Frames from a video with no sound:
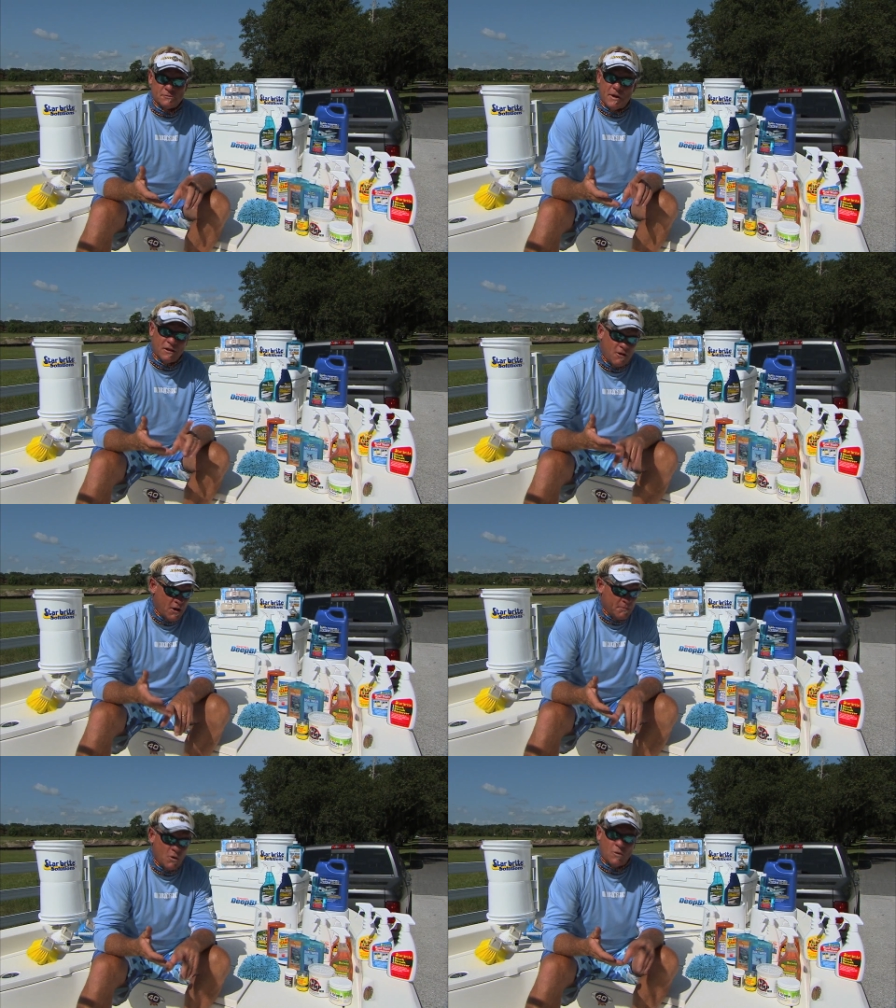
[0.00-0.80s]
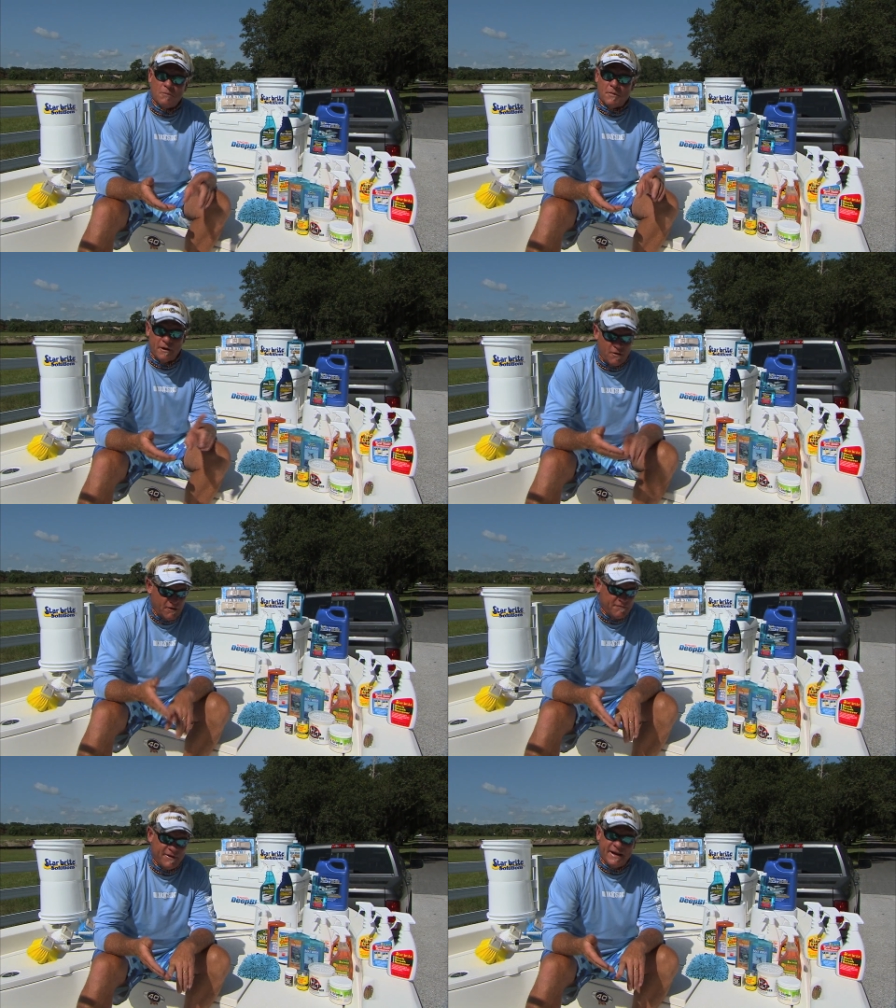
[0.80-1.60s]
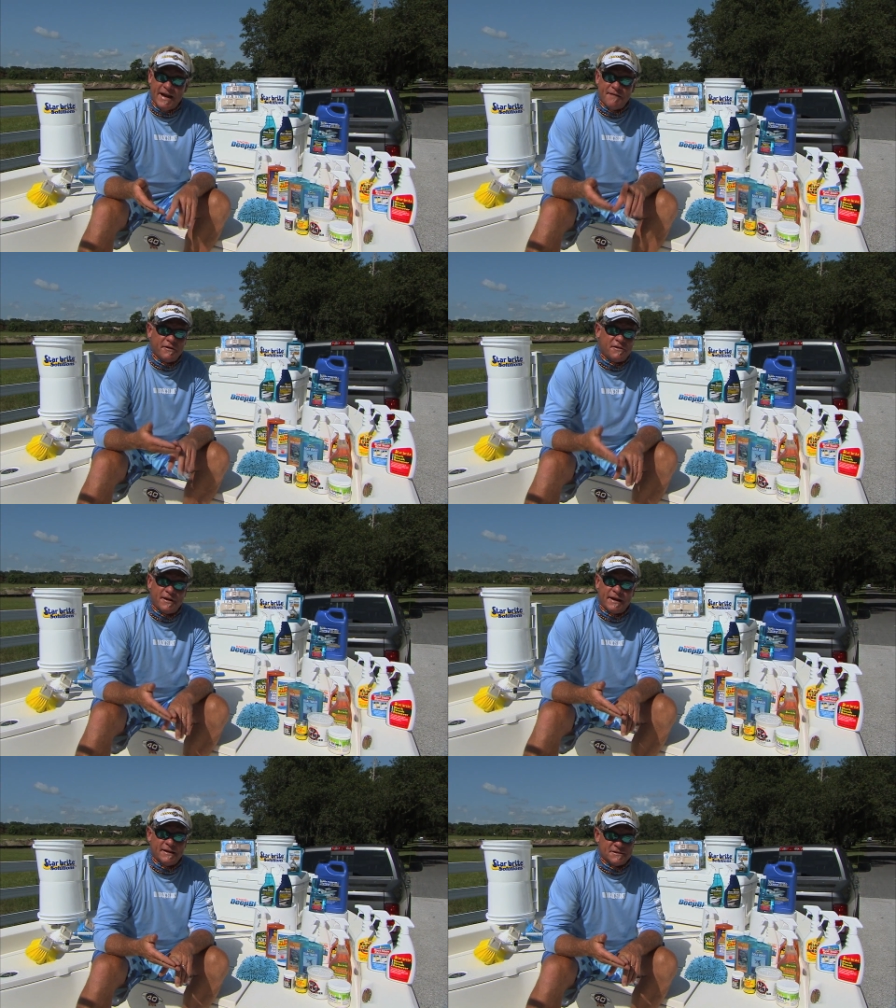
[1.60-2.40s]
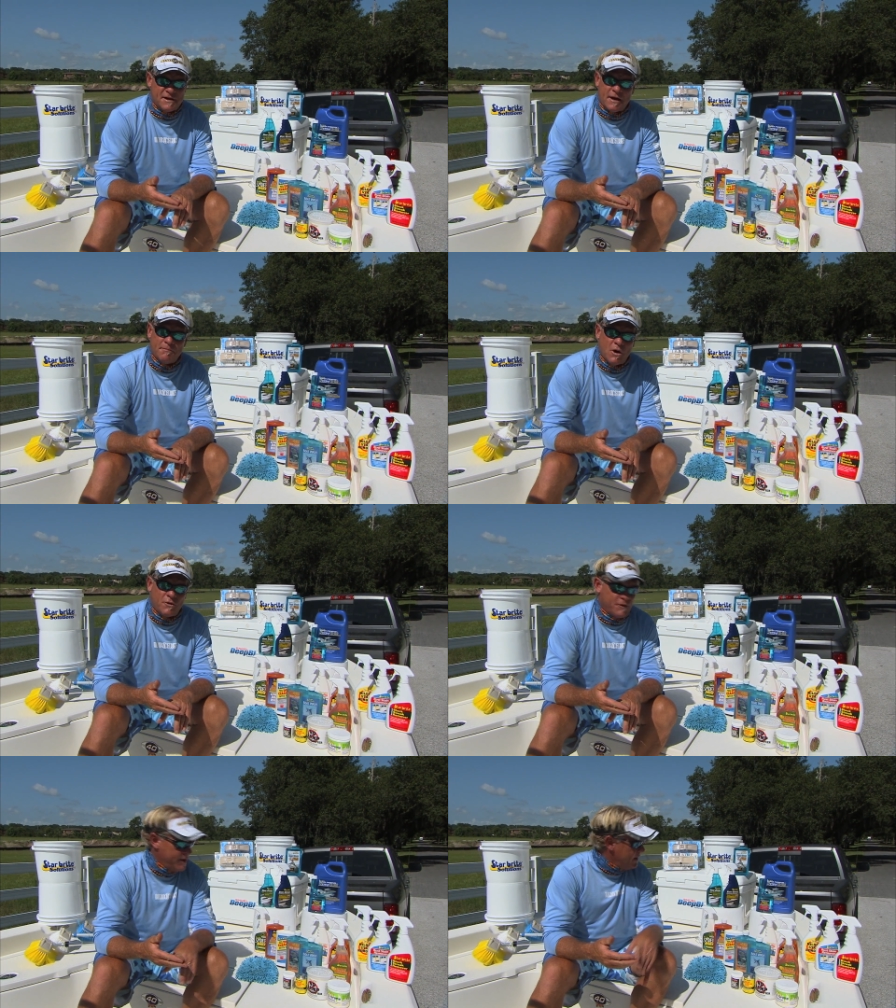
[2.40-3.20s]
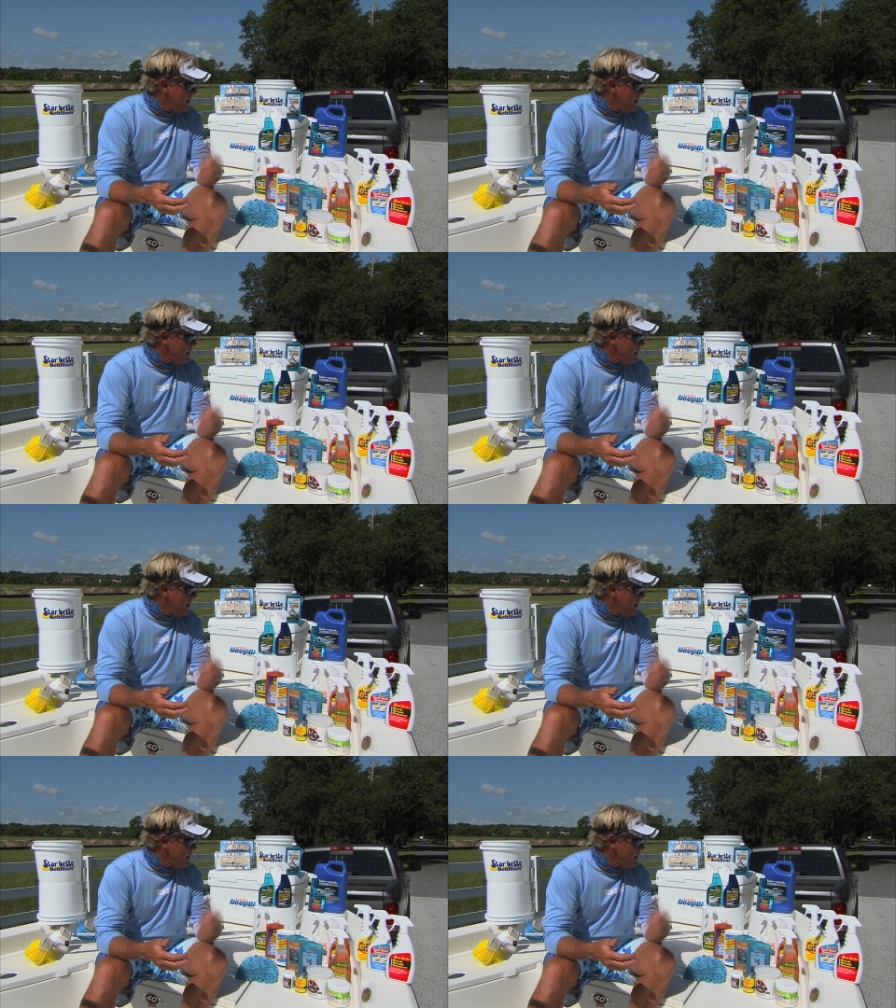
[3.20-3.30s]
my lawnmower, my RV, everything that's got a motor in it,